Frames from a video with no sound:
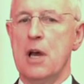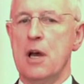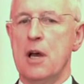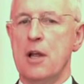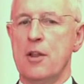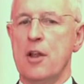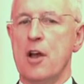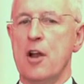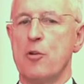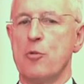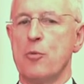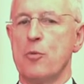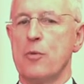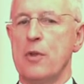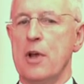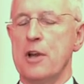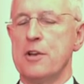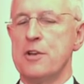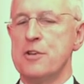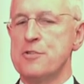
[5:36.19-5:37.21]
and
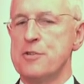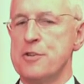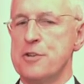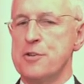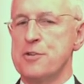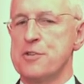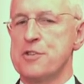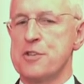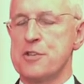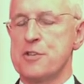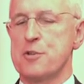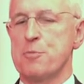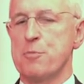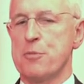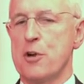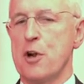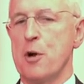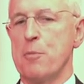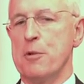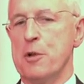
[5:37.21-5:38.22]
that introduces some
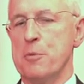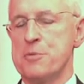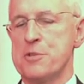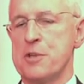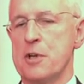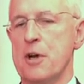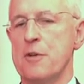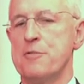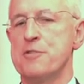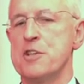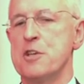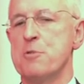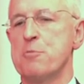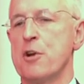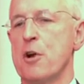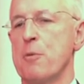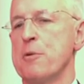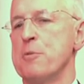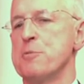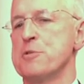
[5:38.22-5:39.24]
problems. And I've seen
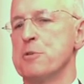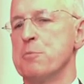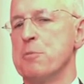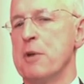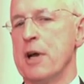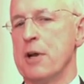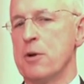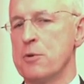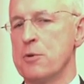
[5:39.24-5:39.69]
problems in my